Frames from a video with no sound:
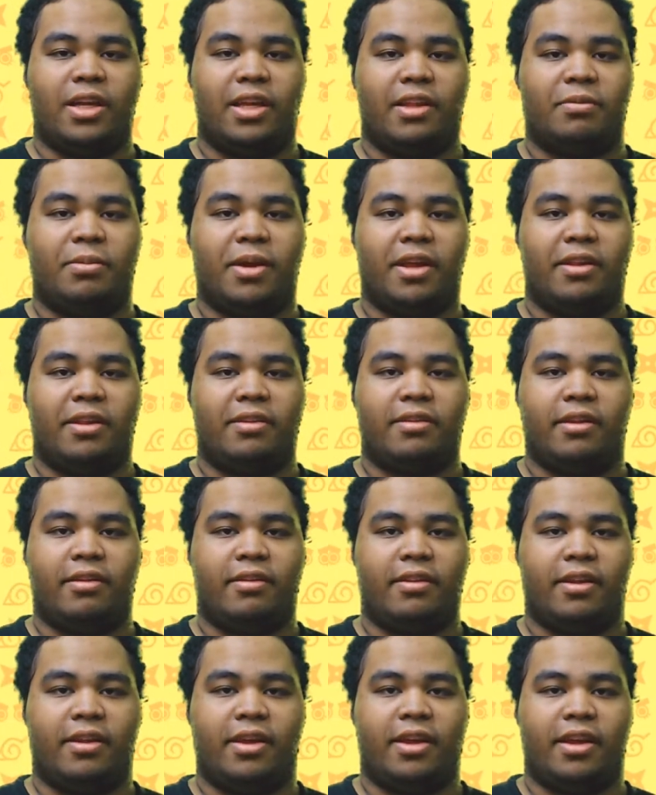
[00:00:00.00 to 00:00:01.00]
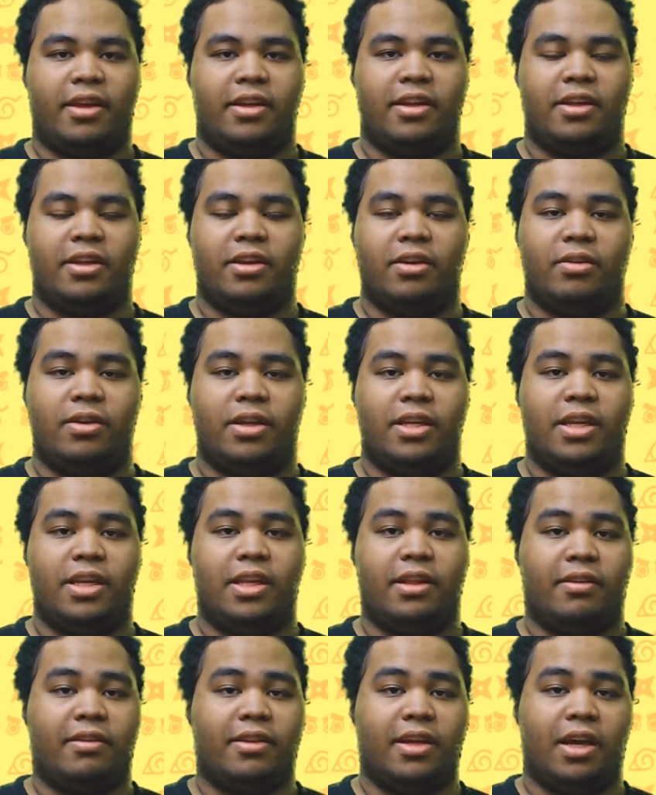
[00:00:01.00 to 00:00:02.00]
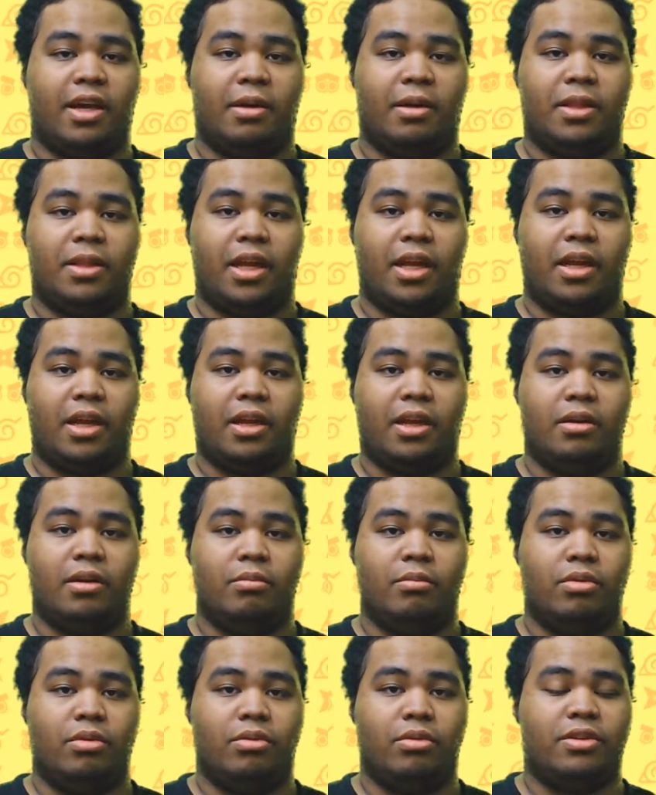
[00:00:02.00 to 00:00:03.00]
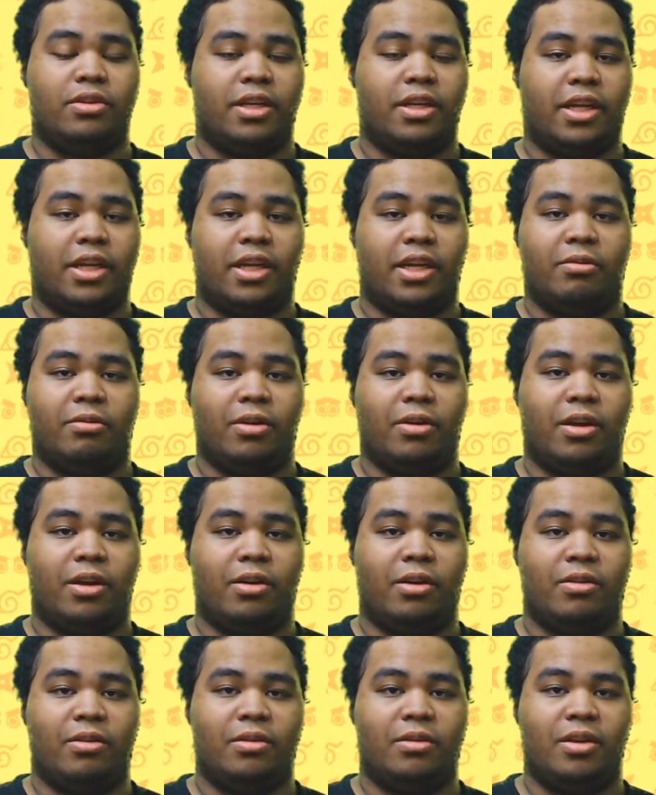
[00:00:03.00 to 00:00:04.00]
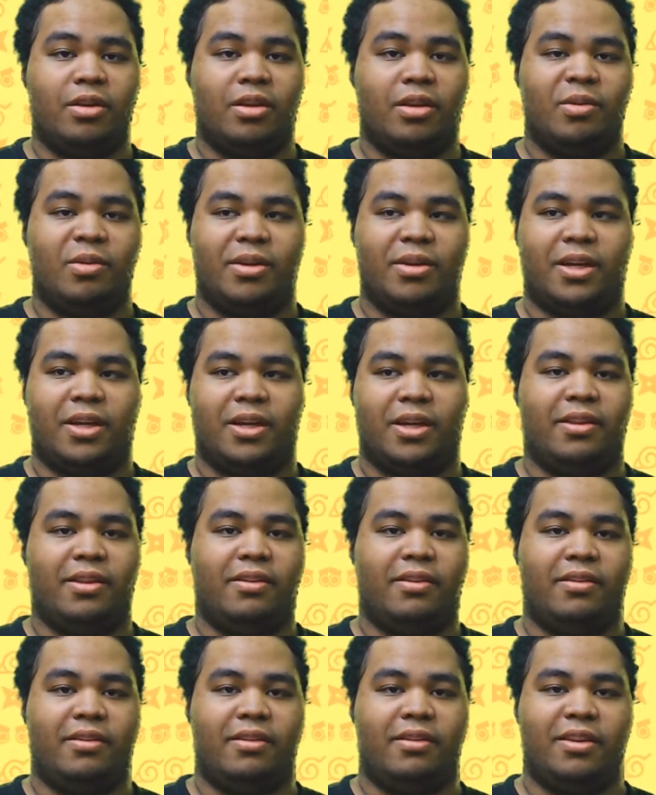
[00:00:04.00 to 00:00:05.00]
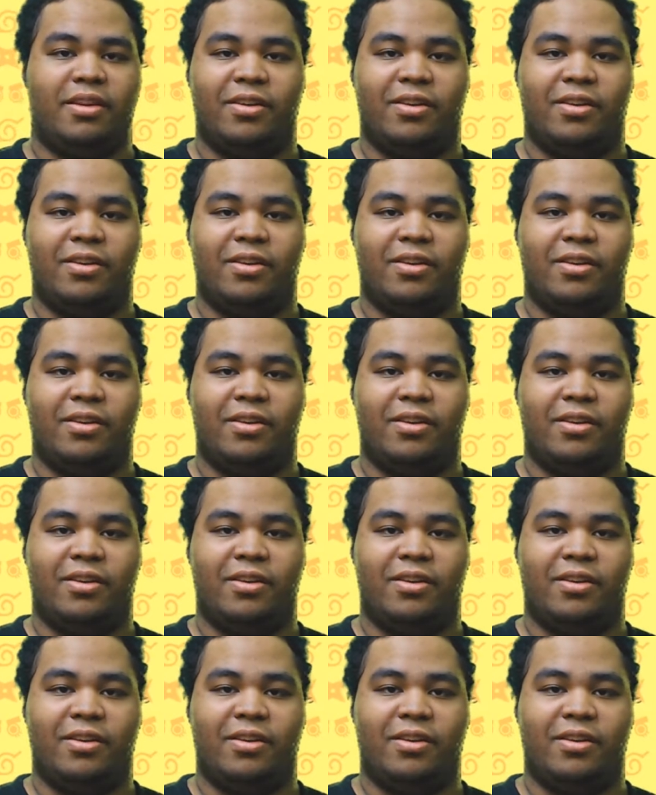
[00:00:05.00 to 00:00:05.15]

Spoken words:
is basically saying, you need to stop like bullshitting around because, he